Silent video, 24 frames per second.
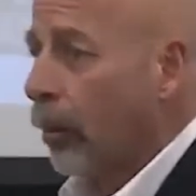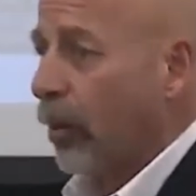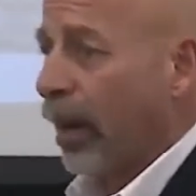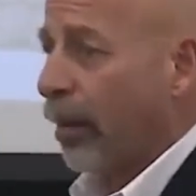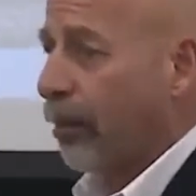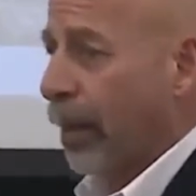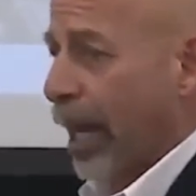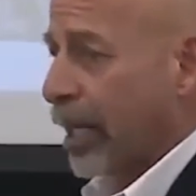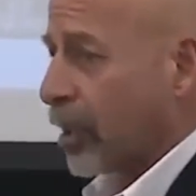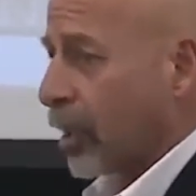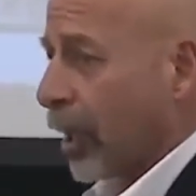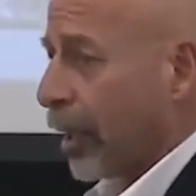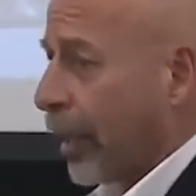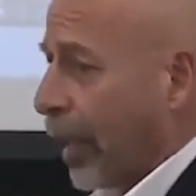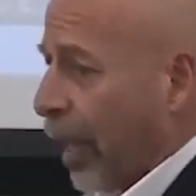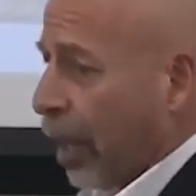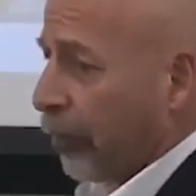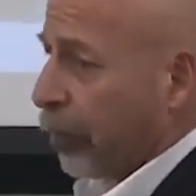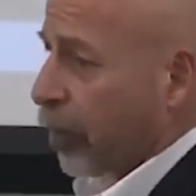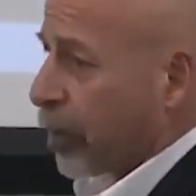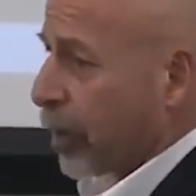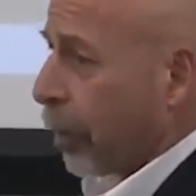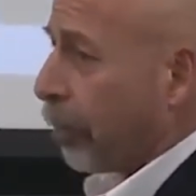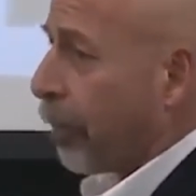And what I basically
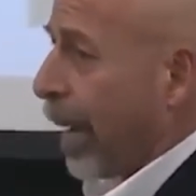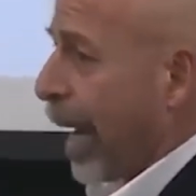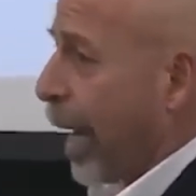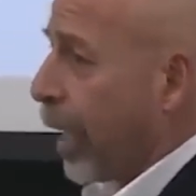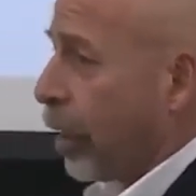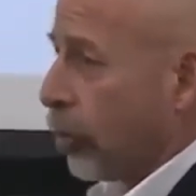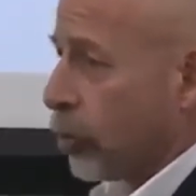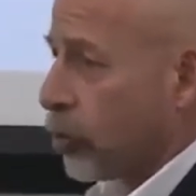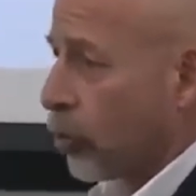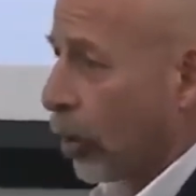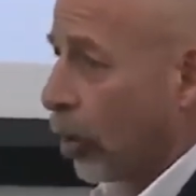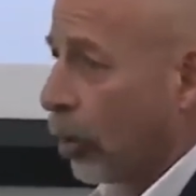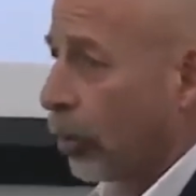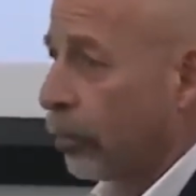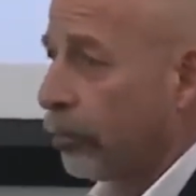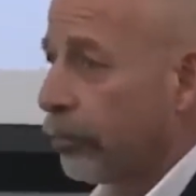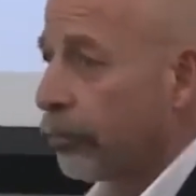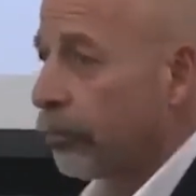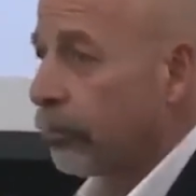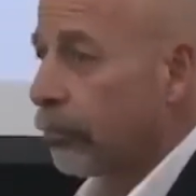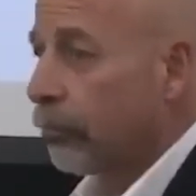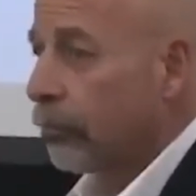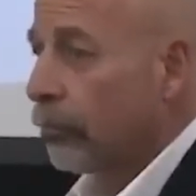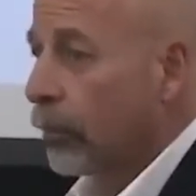have here is a bio drone.
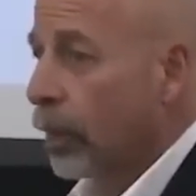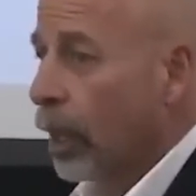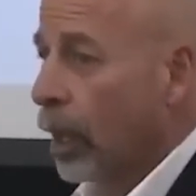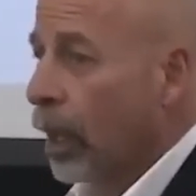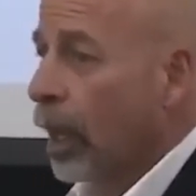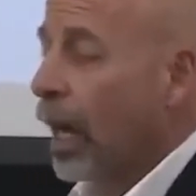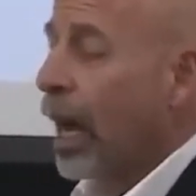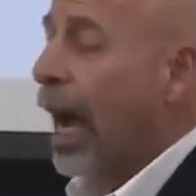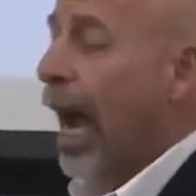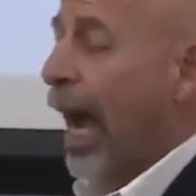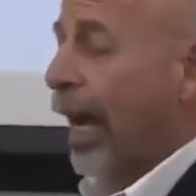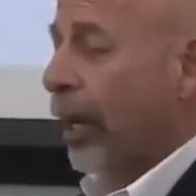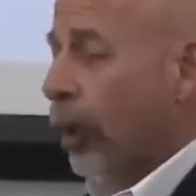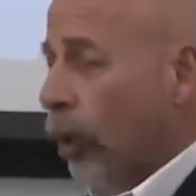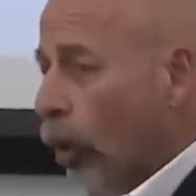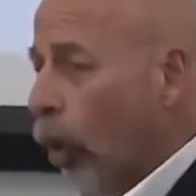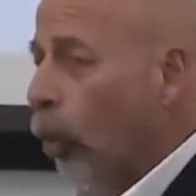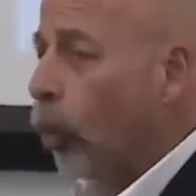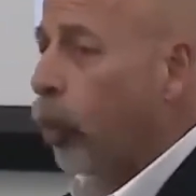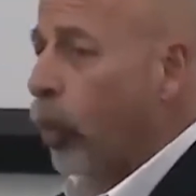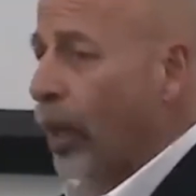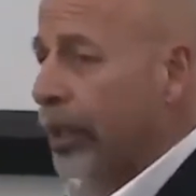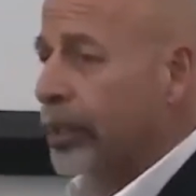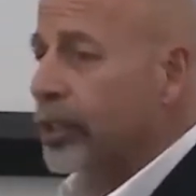I can go
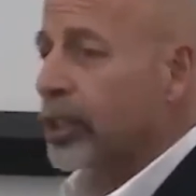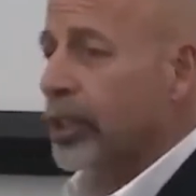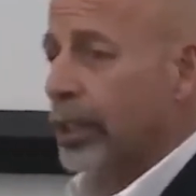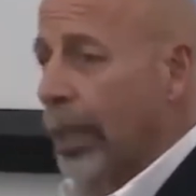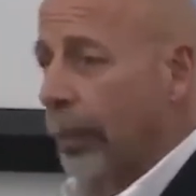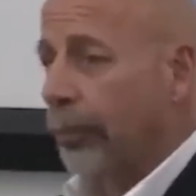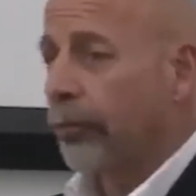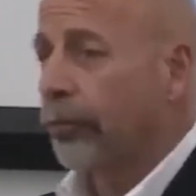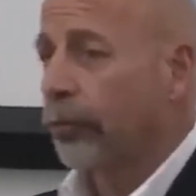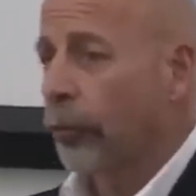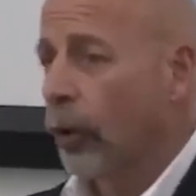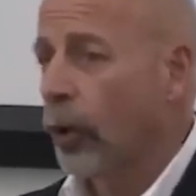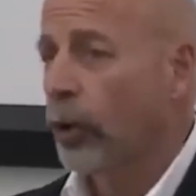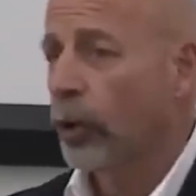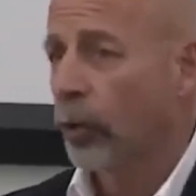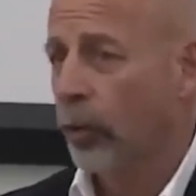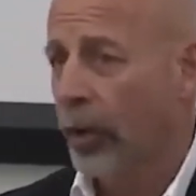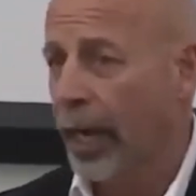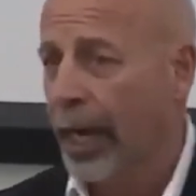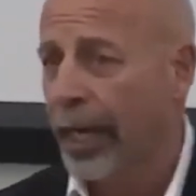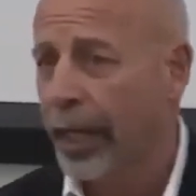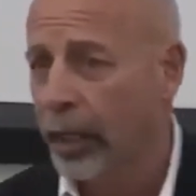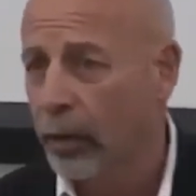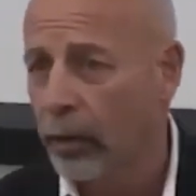one step
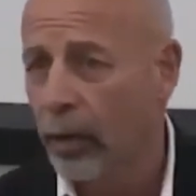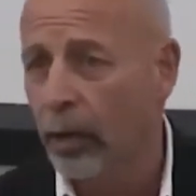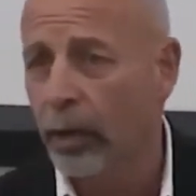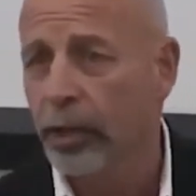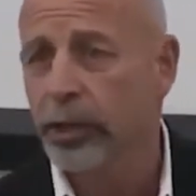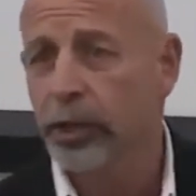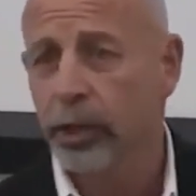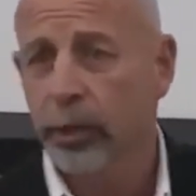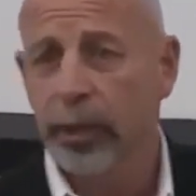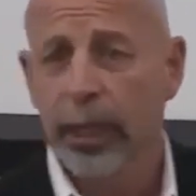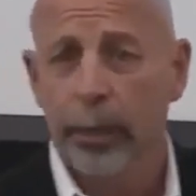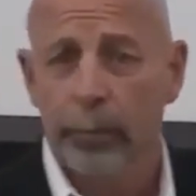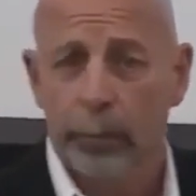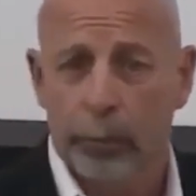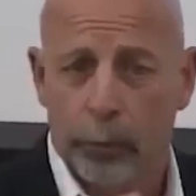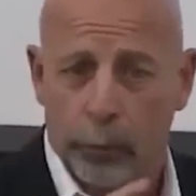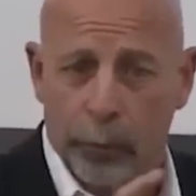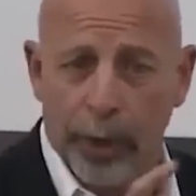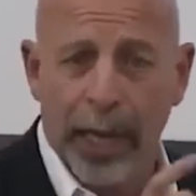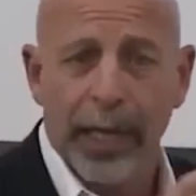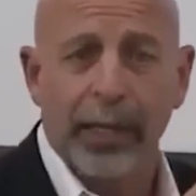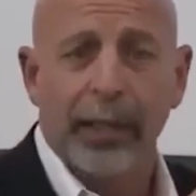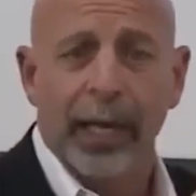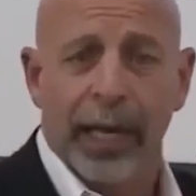further and I can also
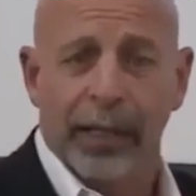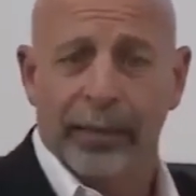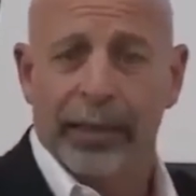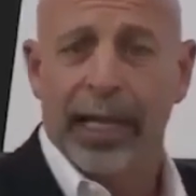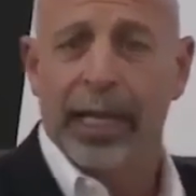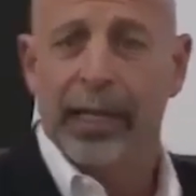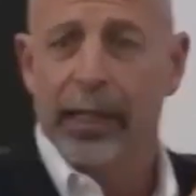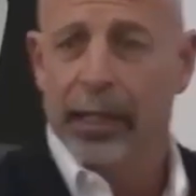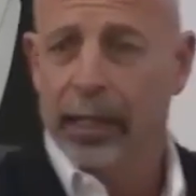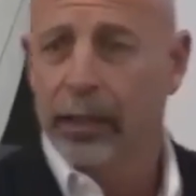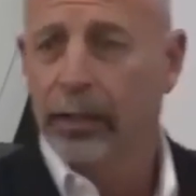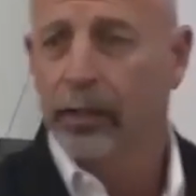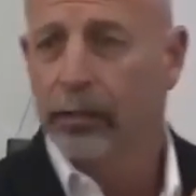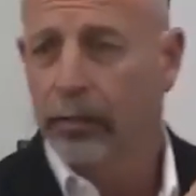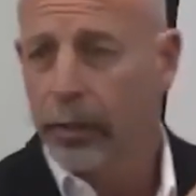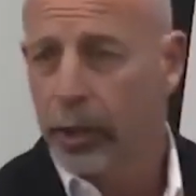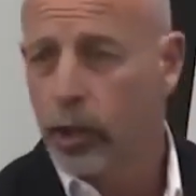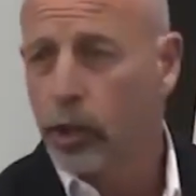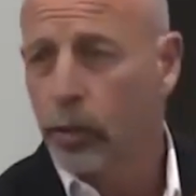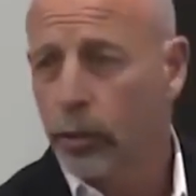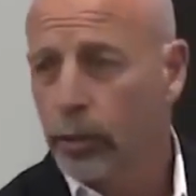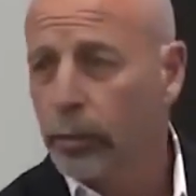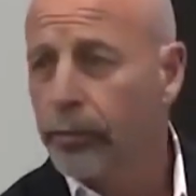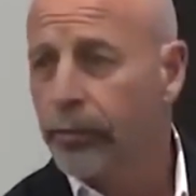impregnate that
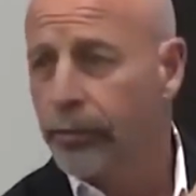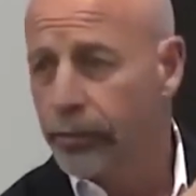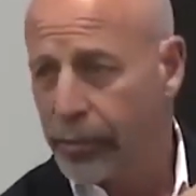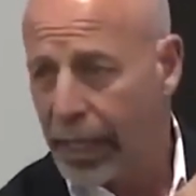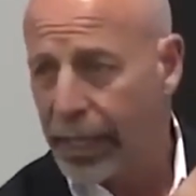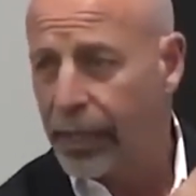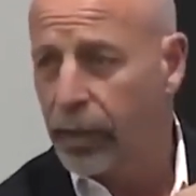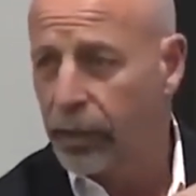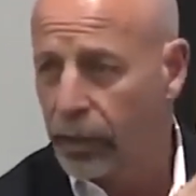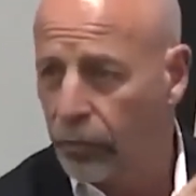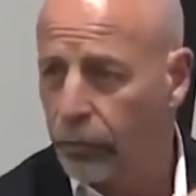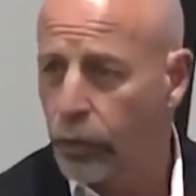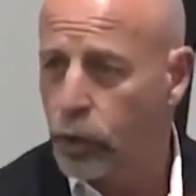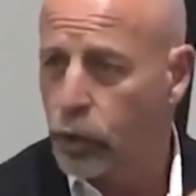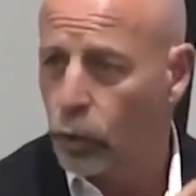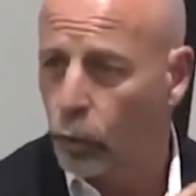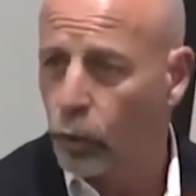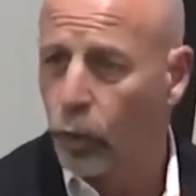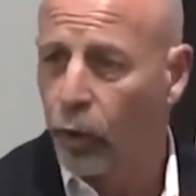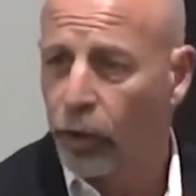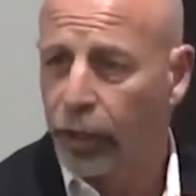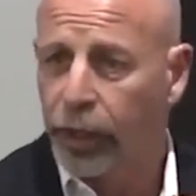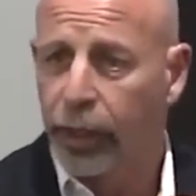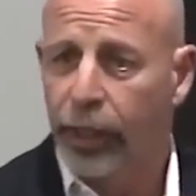individual, that individual
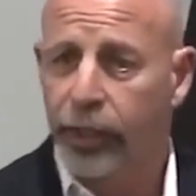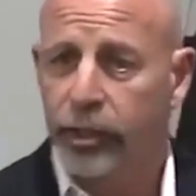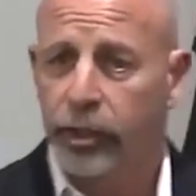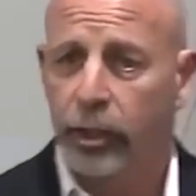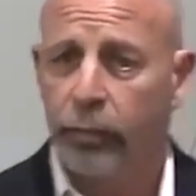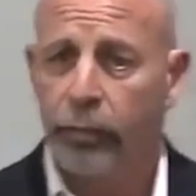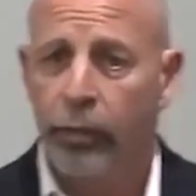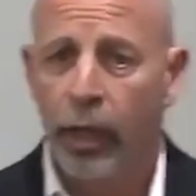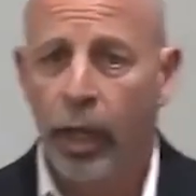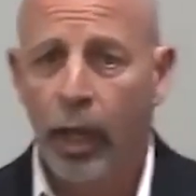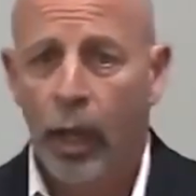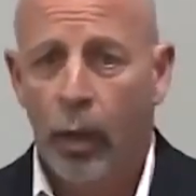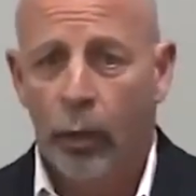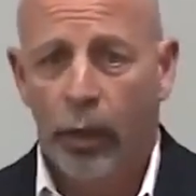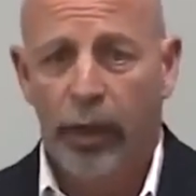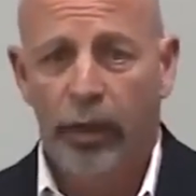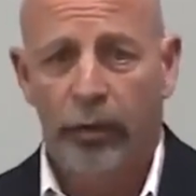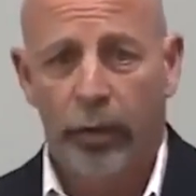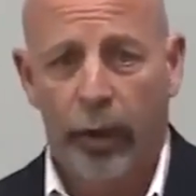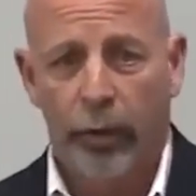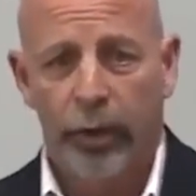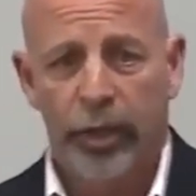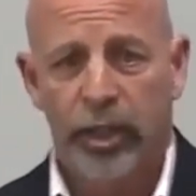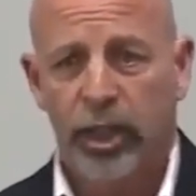organism, with a
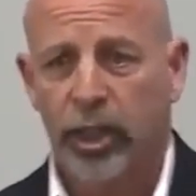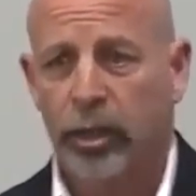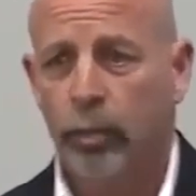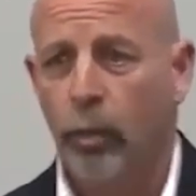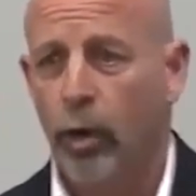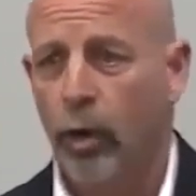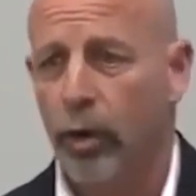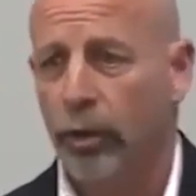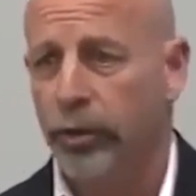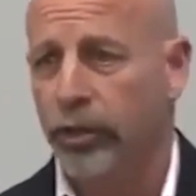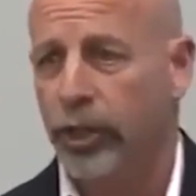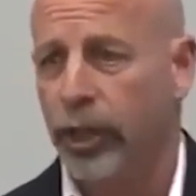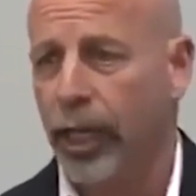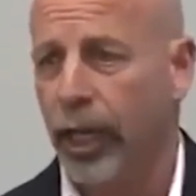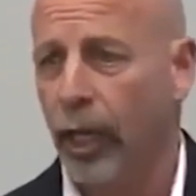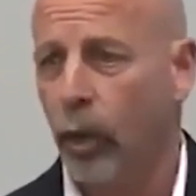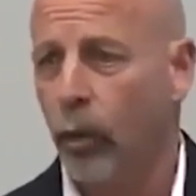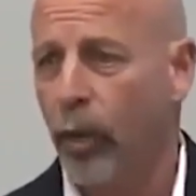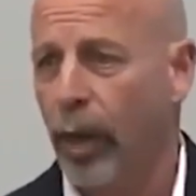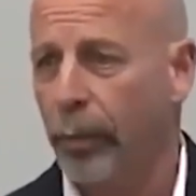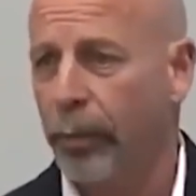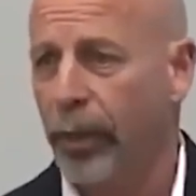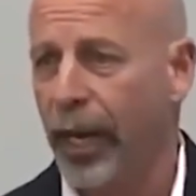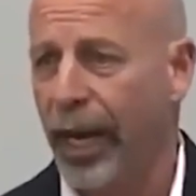very small
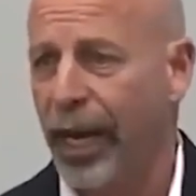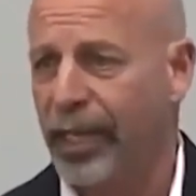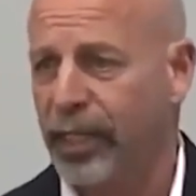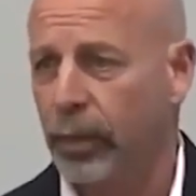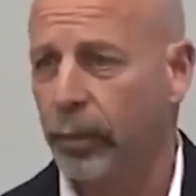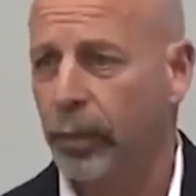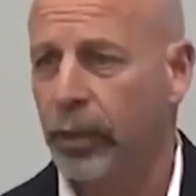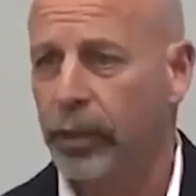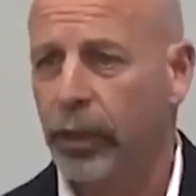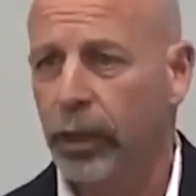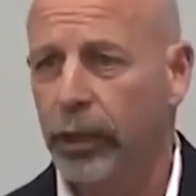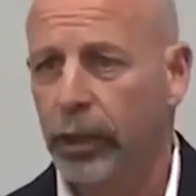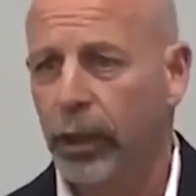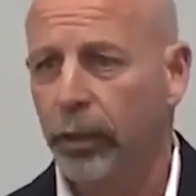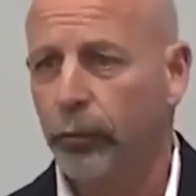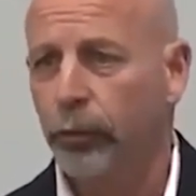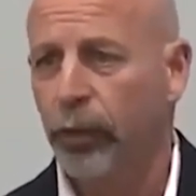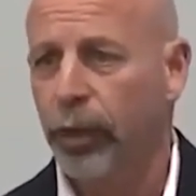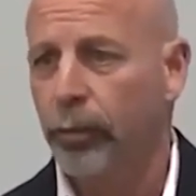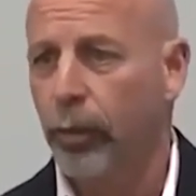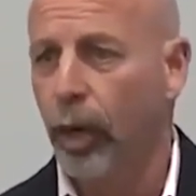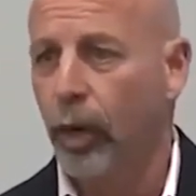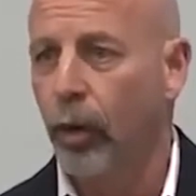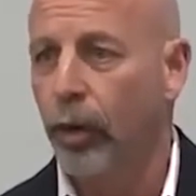scale weaponizable
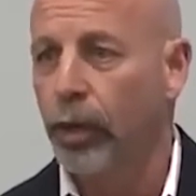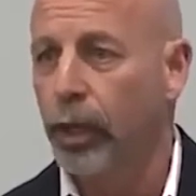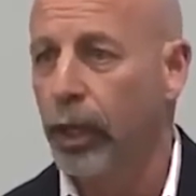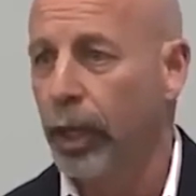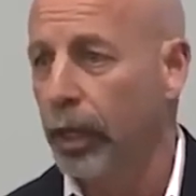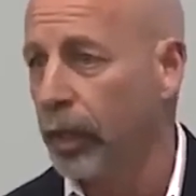delivery mode.